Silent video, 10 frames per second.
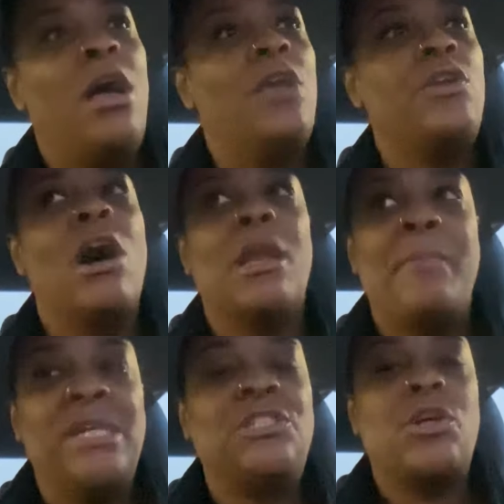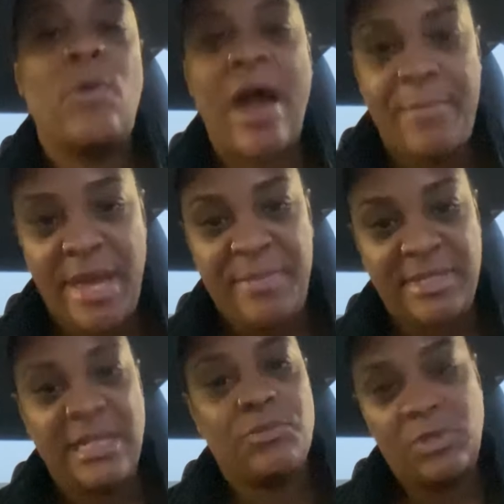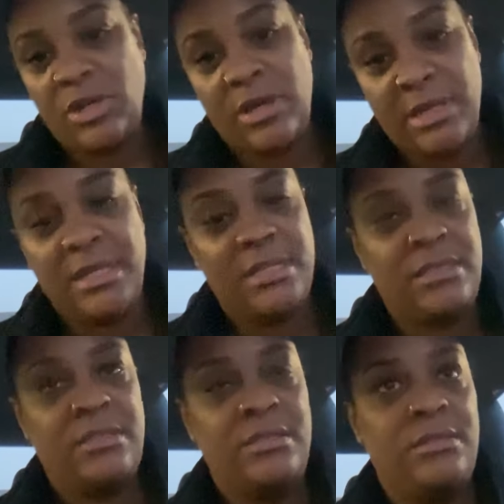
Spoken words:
y'all a bunch of crybabies. That's what y'all is.